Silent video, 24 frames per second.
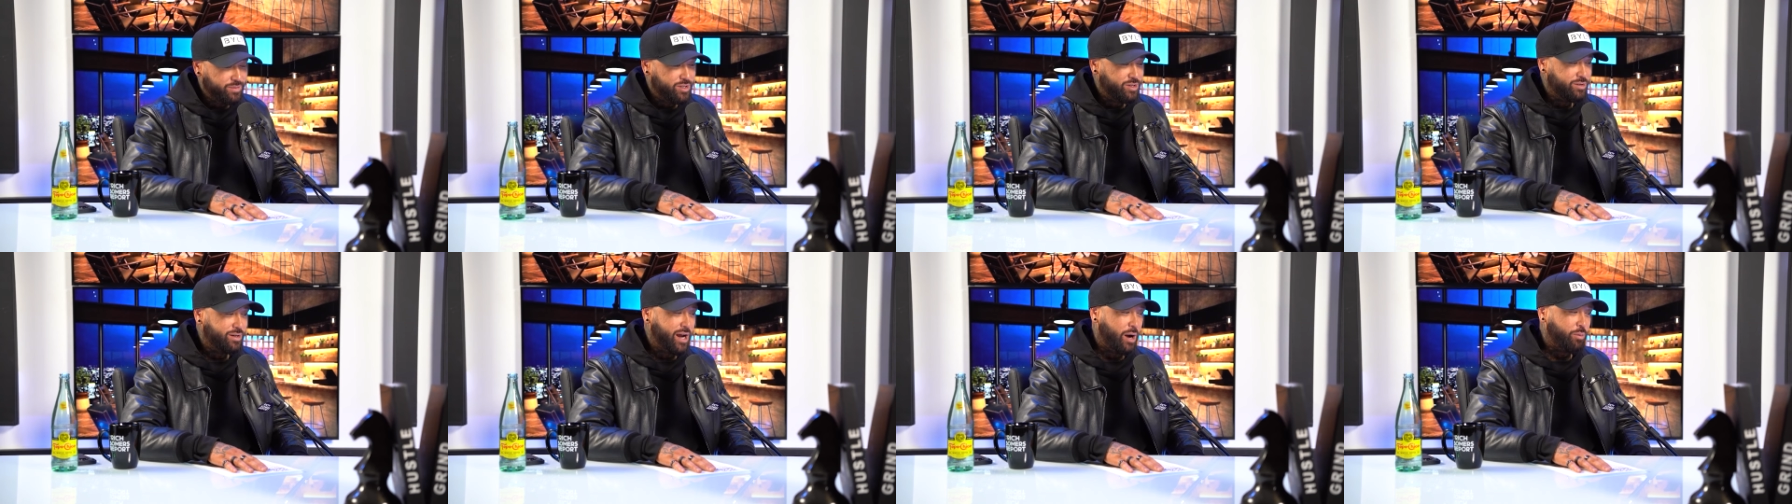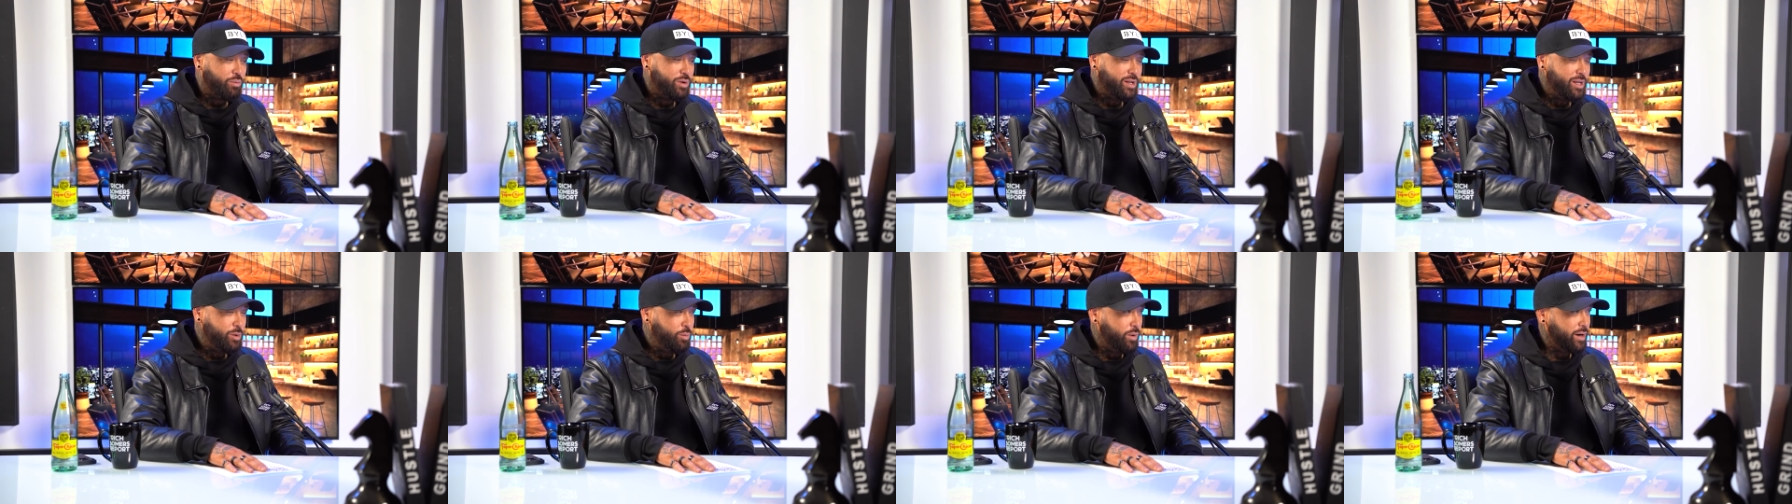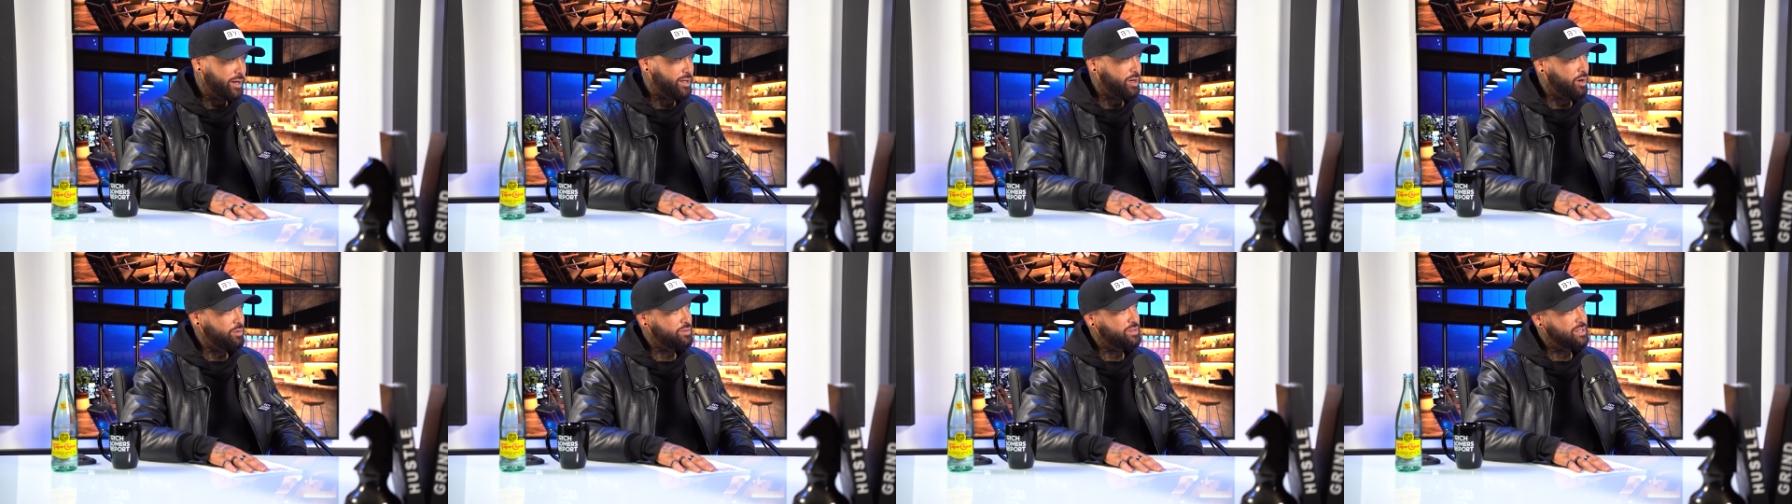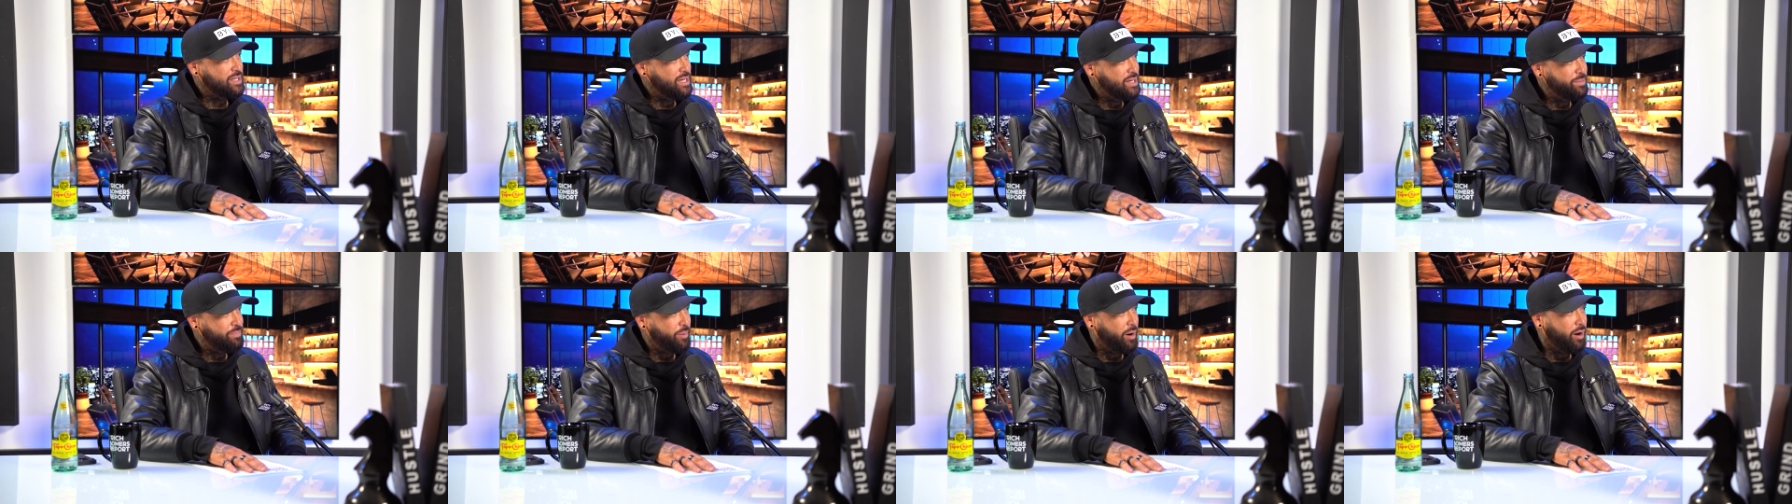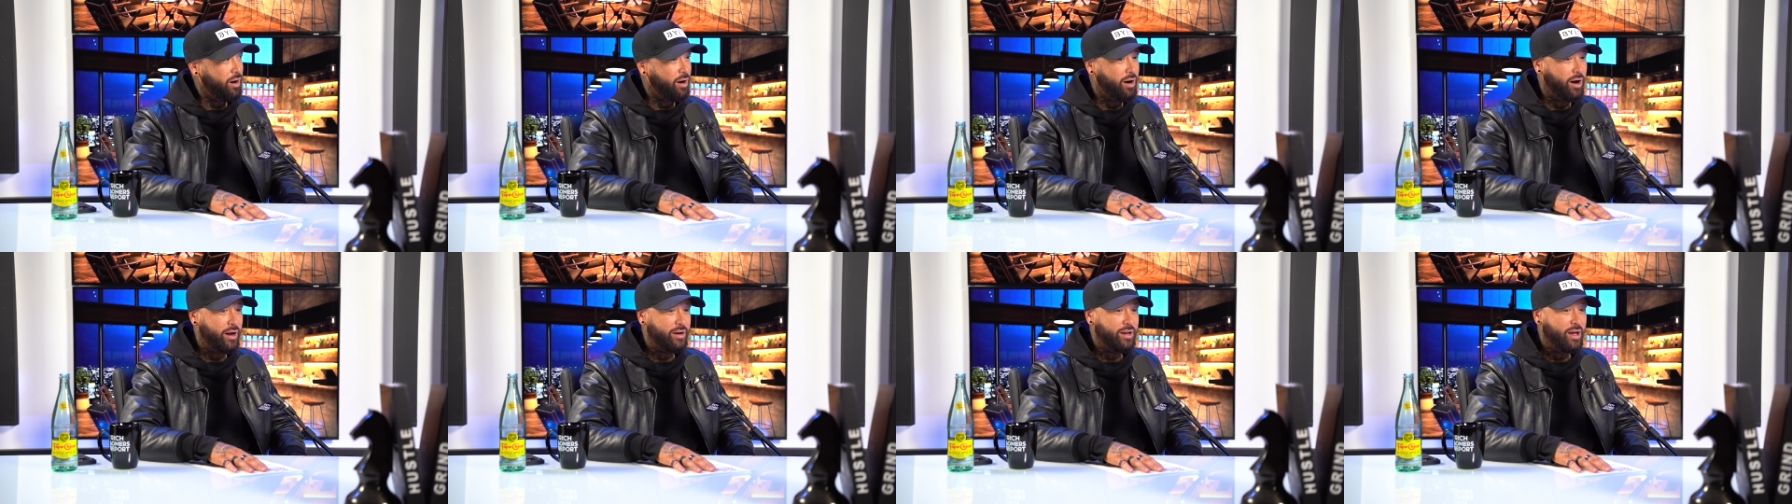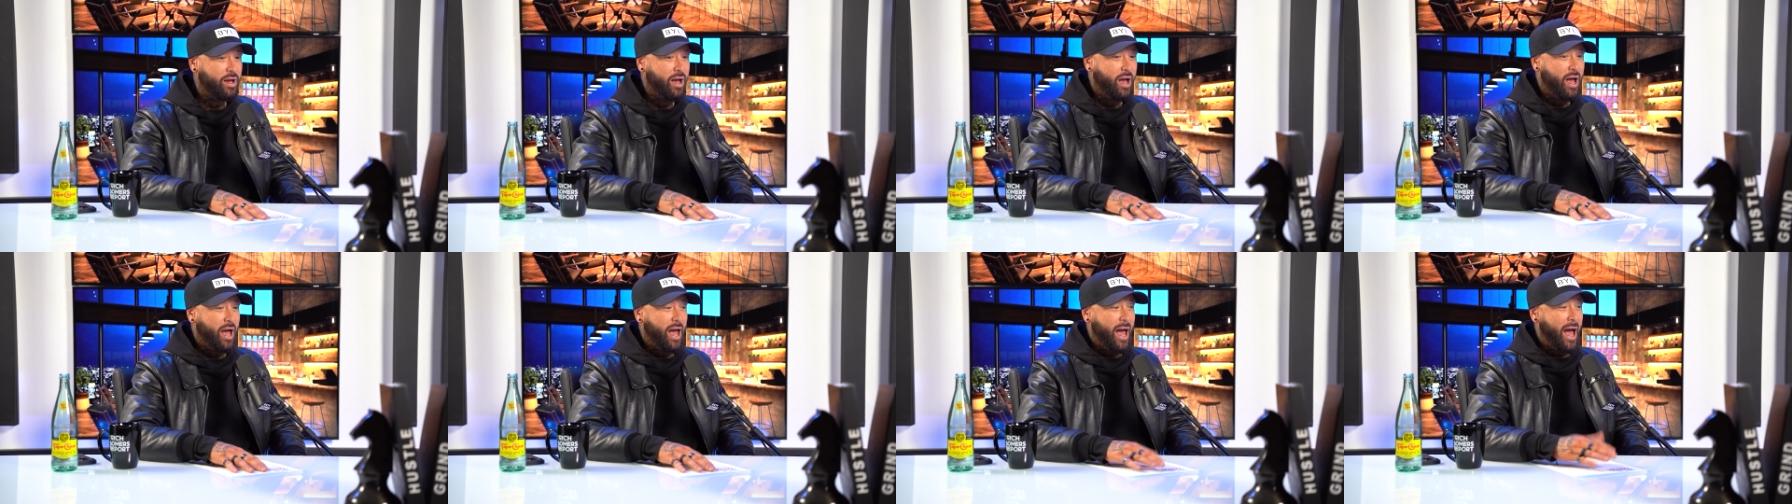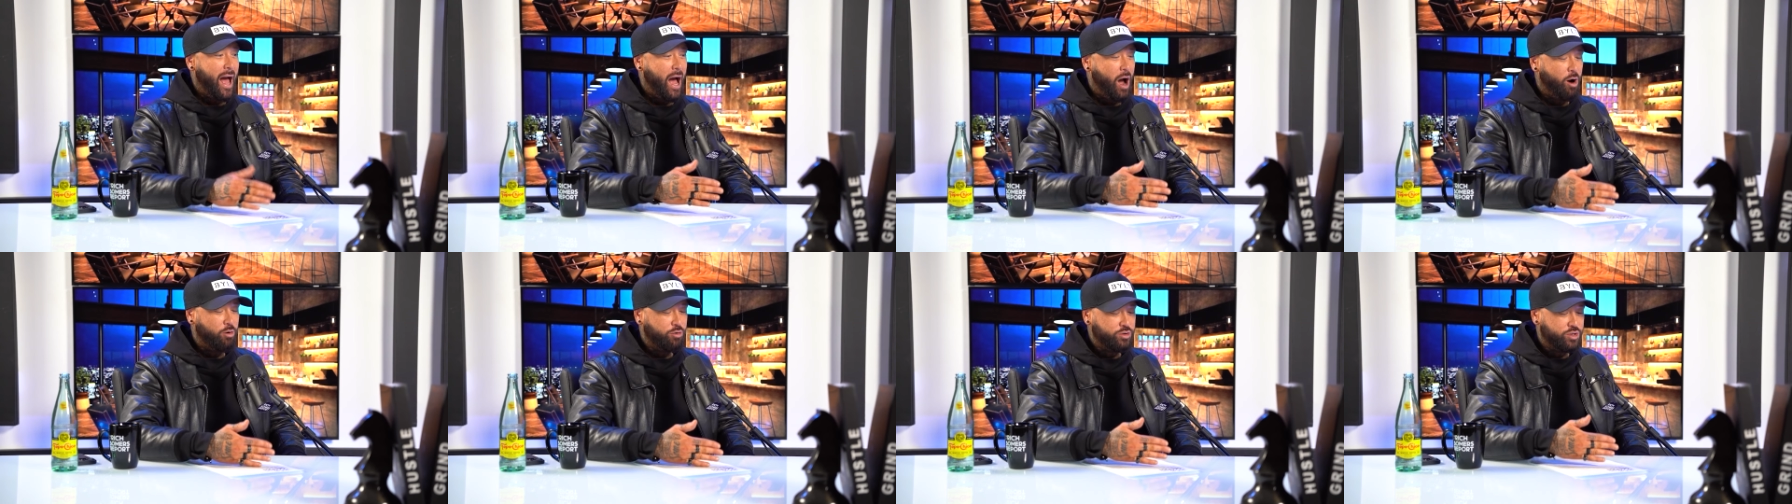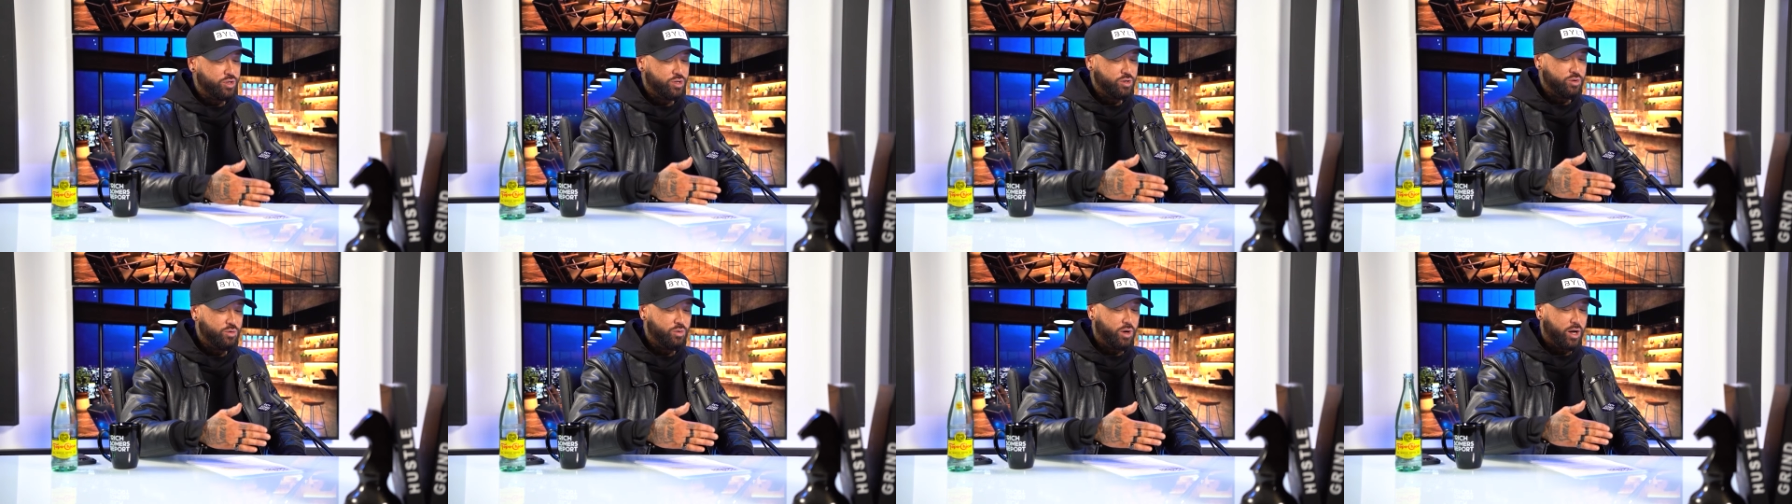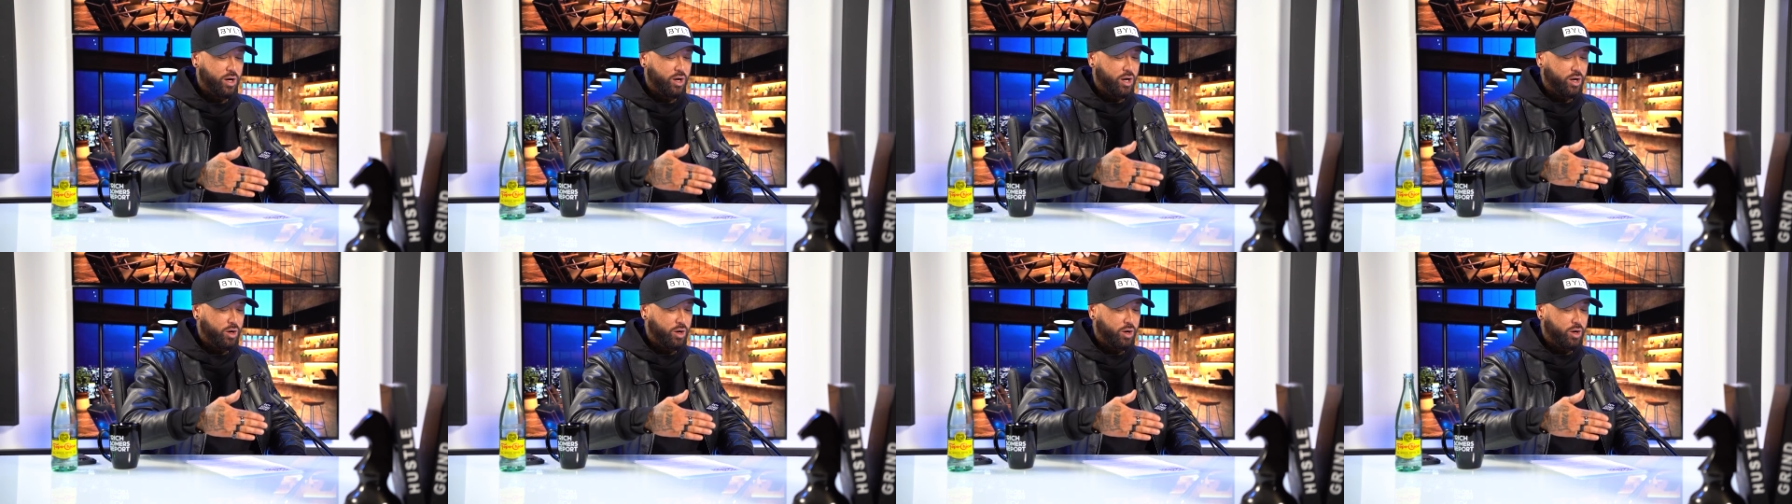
dude, I really want to go deep on how to